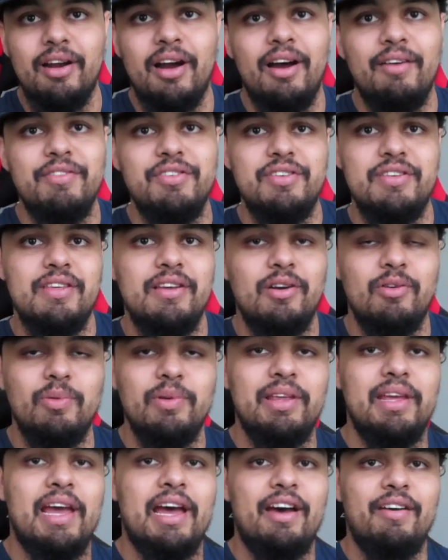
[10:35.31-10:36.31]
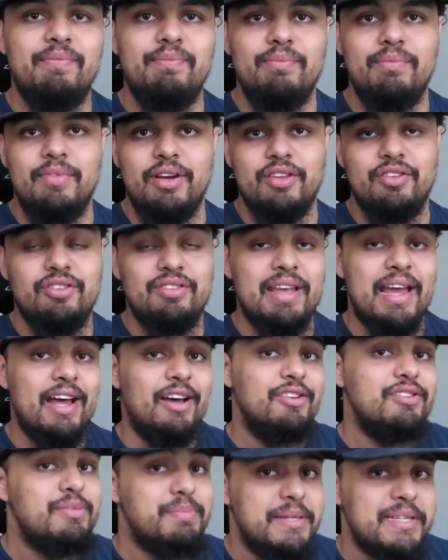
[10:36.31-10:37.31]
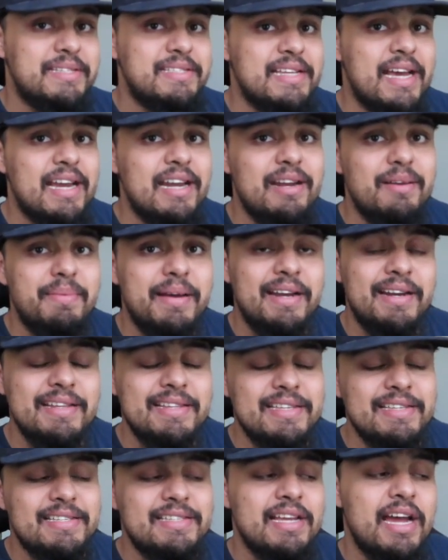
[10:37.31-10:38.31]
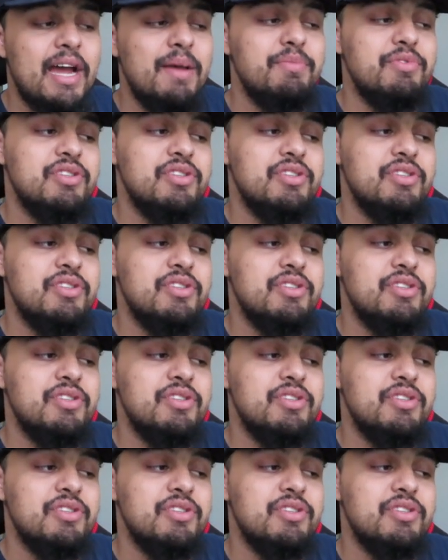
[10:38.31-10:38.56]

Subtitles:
Obviously, they don't really have much else to be excited about at this time.